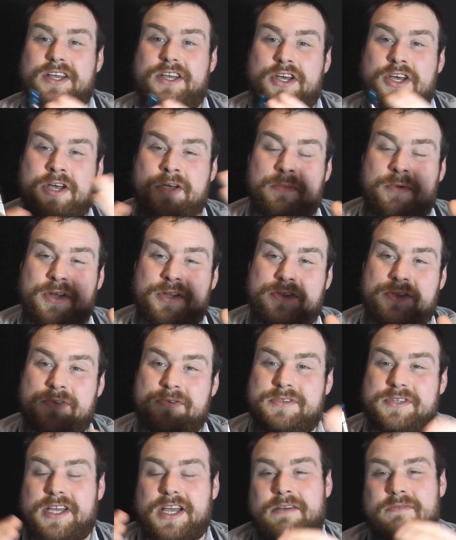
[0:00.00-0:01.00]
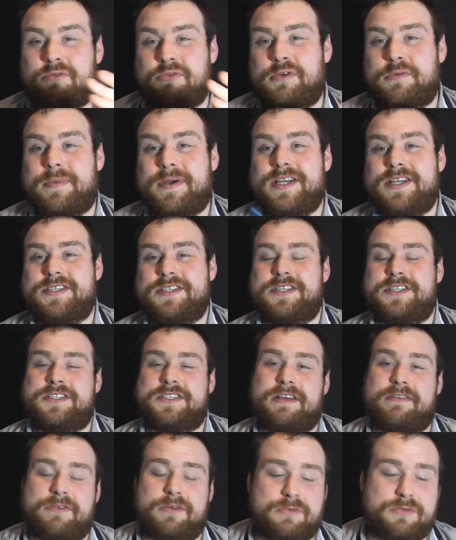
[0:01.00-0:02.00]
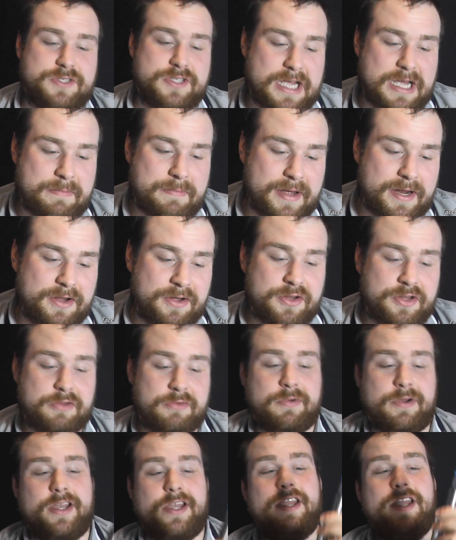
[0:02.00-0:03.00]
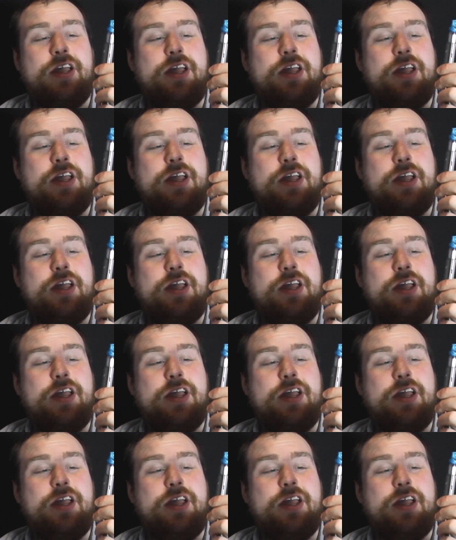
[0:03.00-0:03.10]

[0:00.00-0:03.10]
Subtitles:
I do to cover all the bases and have a little chat about it on the way.